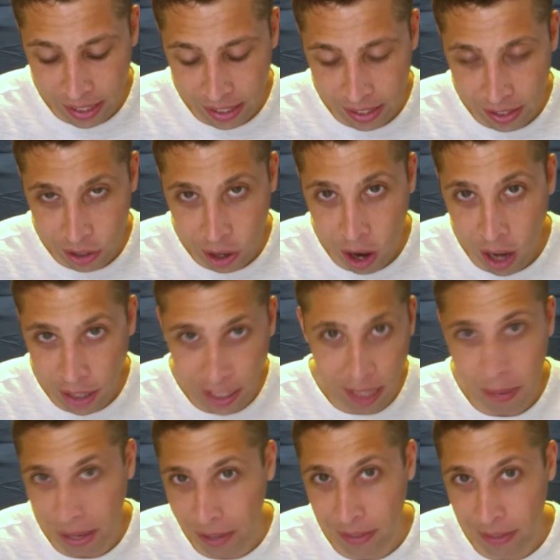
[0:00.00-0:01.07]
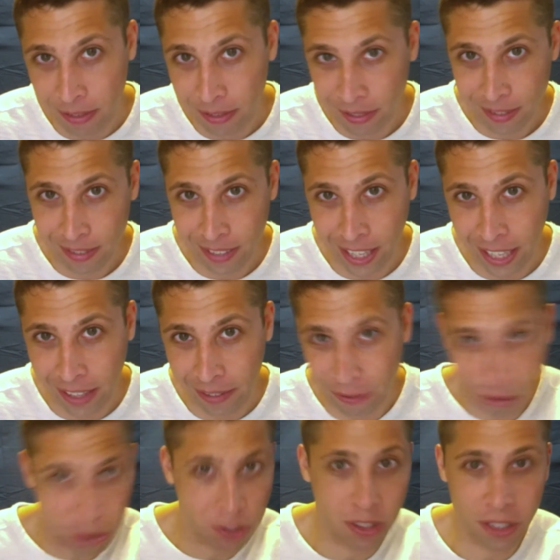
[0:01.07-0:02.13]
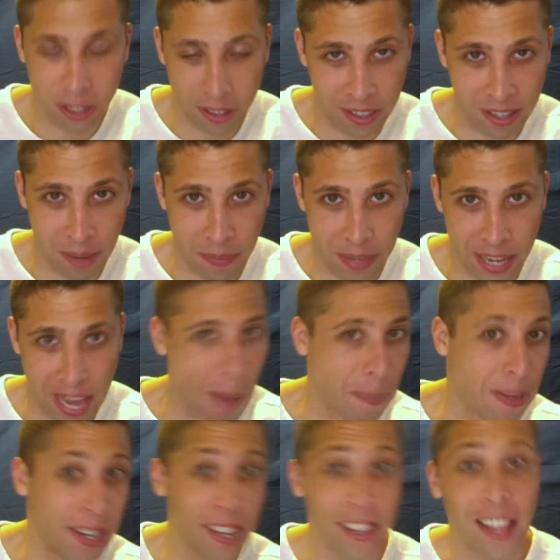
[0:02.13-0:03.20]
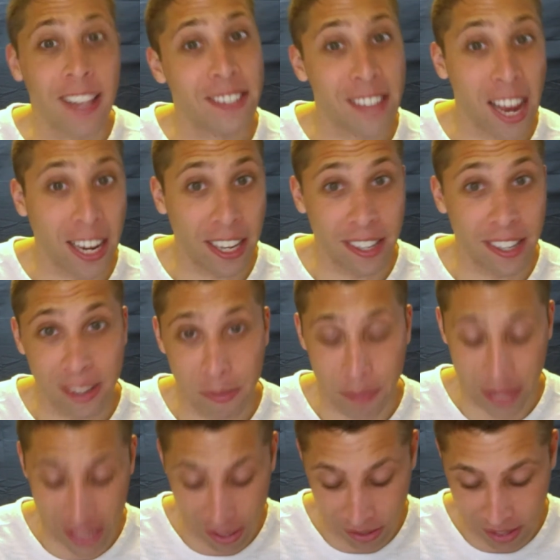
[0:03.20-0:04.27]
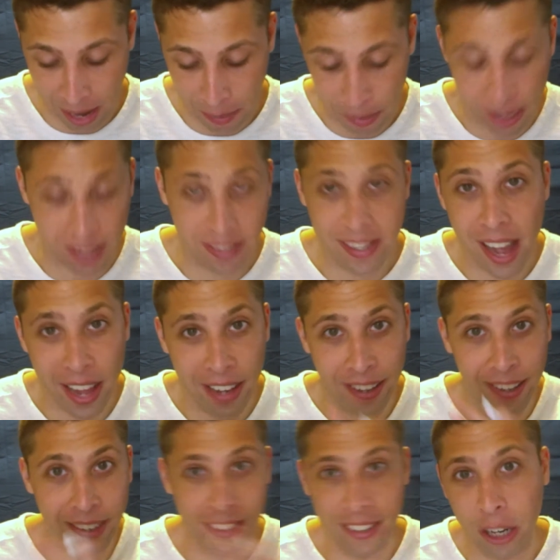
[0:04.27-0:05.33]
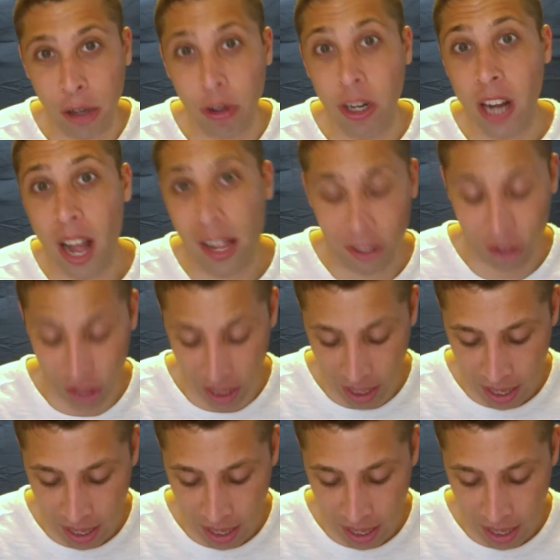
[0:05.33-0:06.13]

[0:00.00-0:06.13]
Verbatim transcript: talking about like first something happened and then second something else happened. It's not a chronology.